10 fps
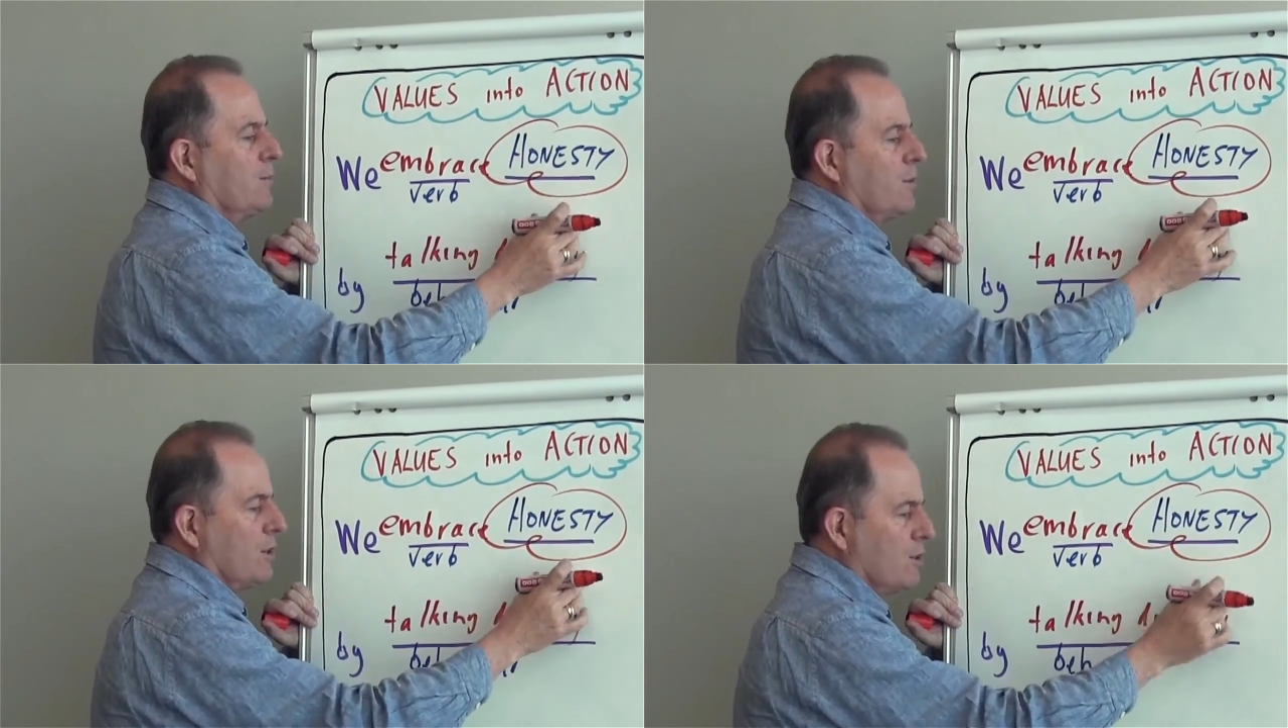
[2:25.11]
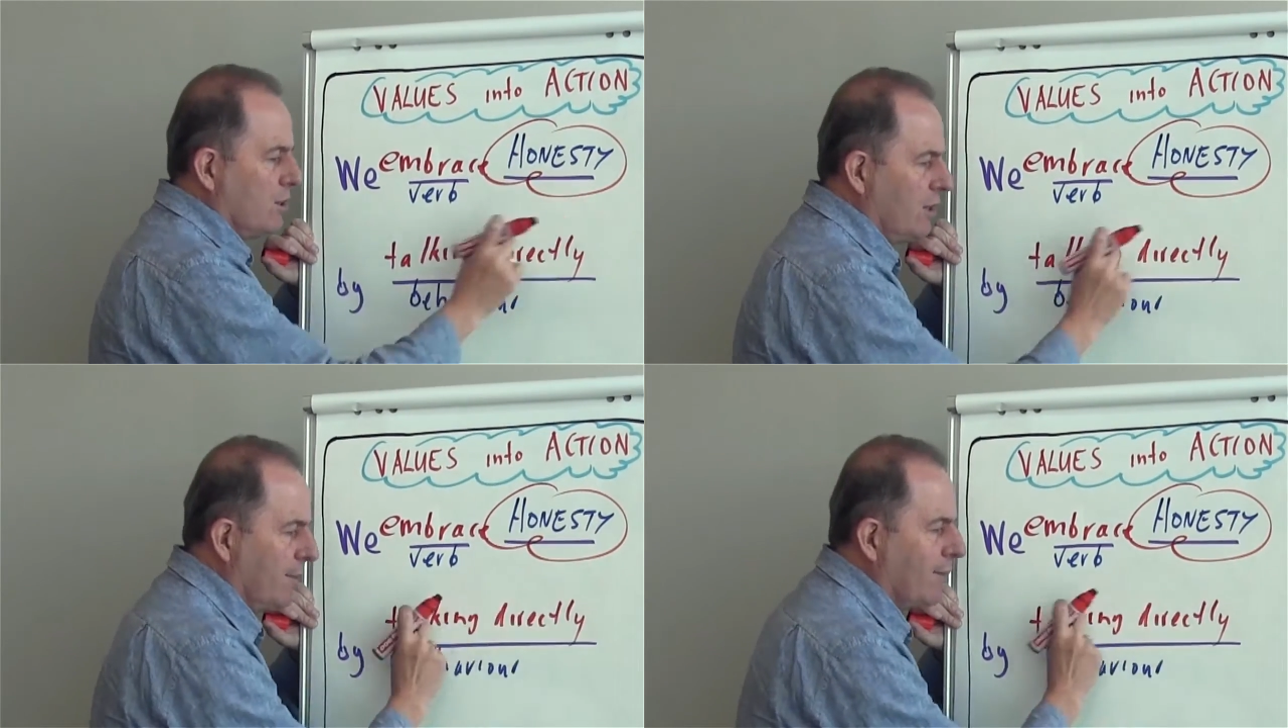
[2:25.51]
but the
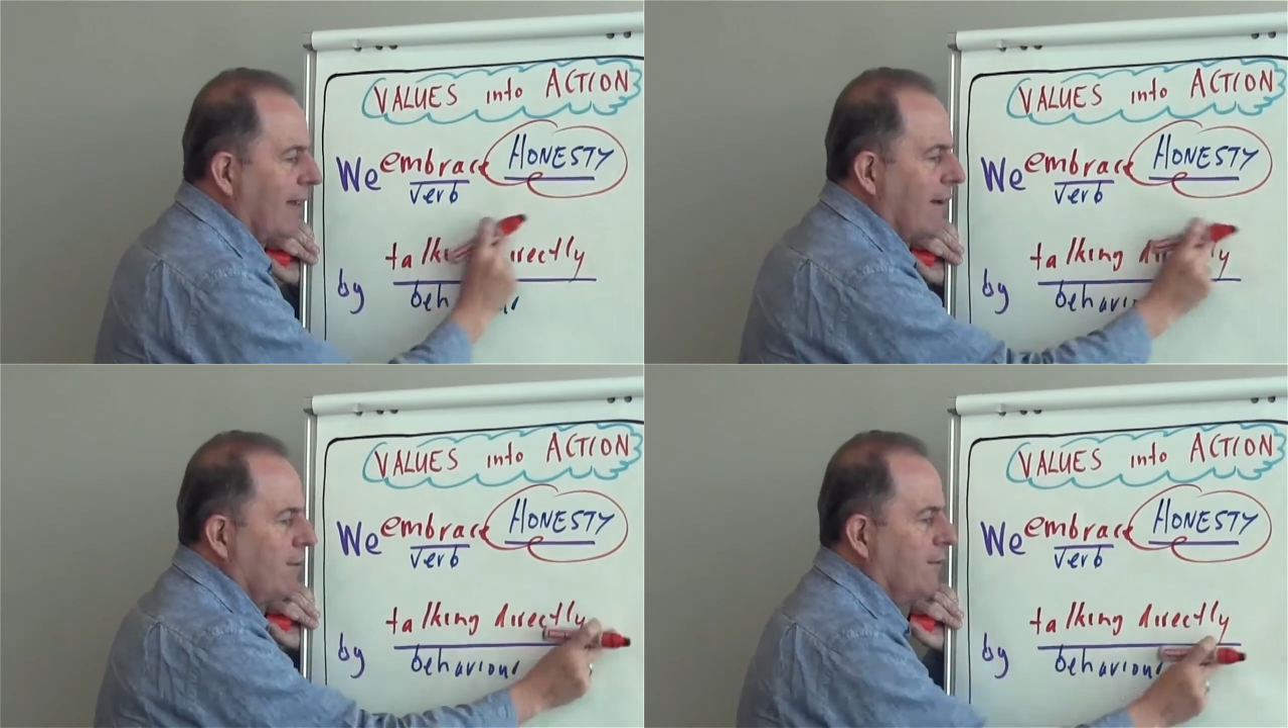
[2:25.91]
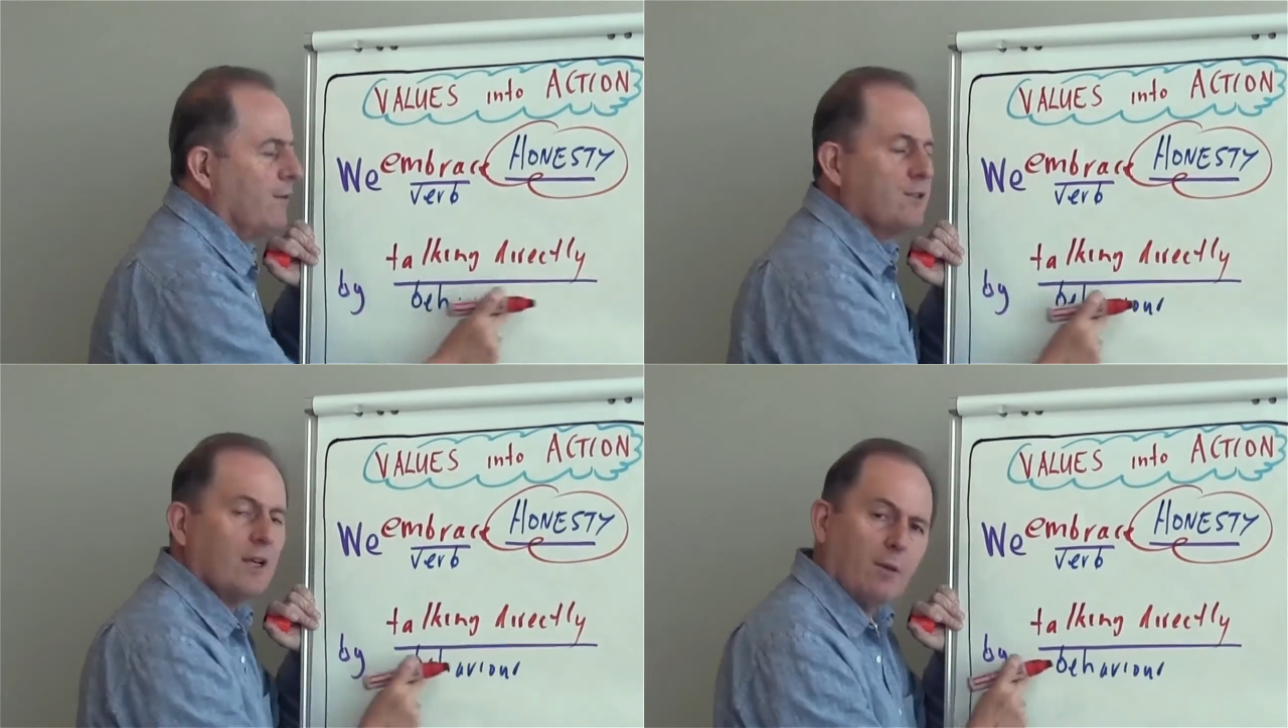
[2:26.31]
team may have a
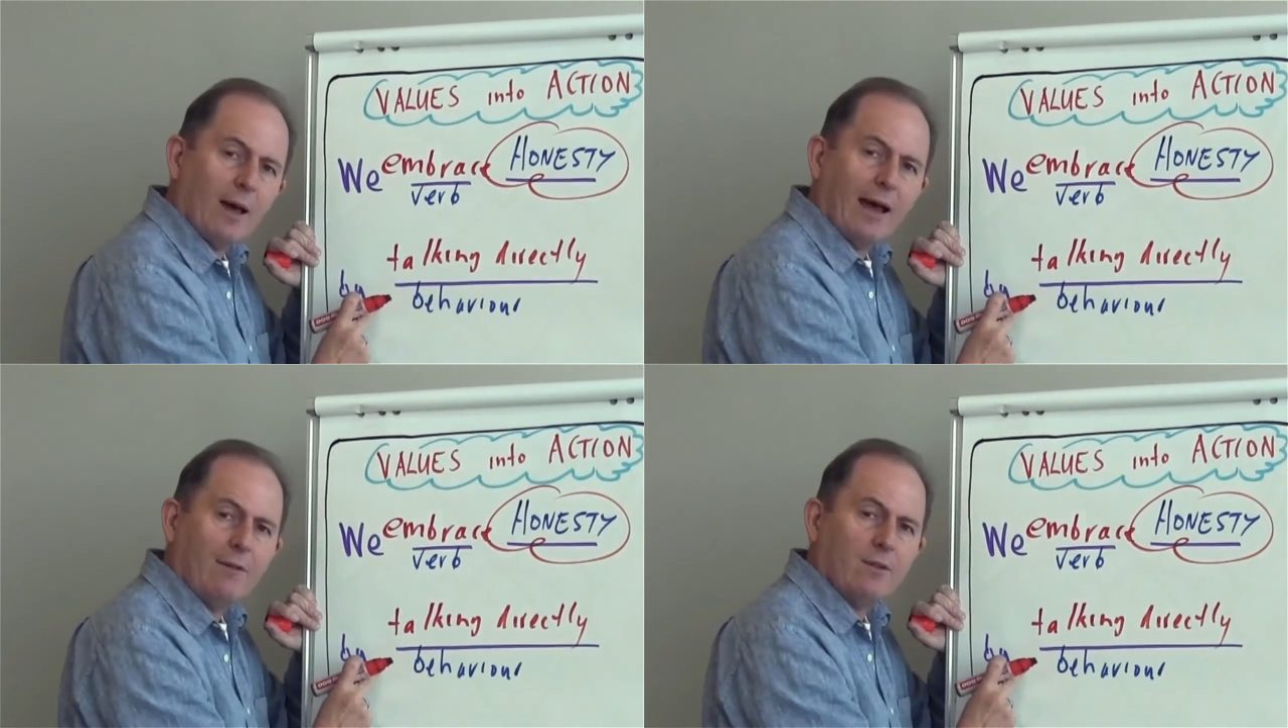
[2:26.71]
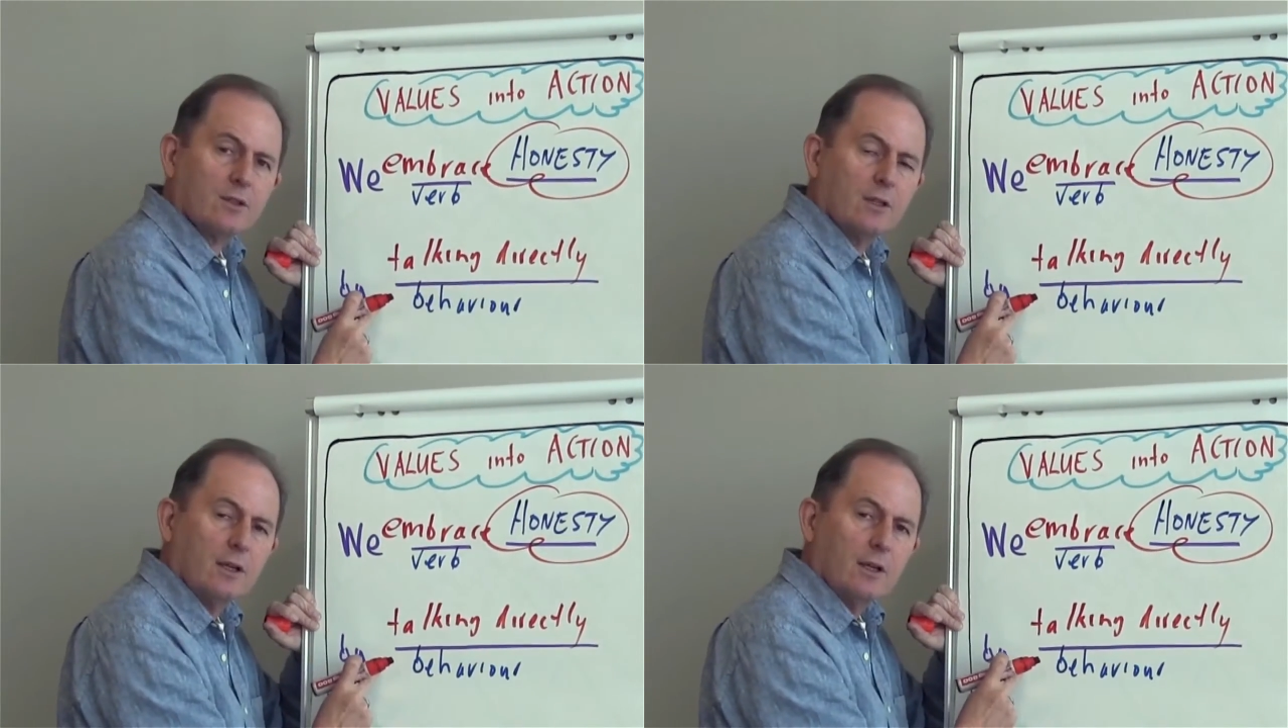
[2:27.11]
different set of behaviours.